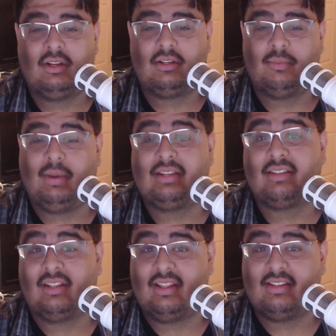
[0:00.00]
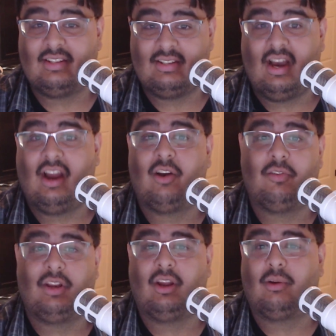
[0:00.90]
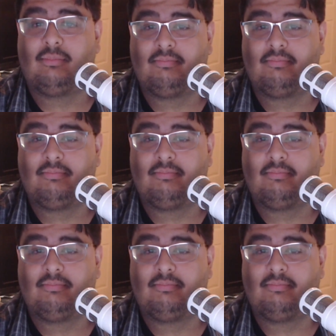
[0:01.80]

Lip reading: to basically this entire video.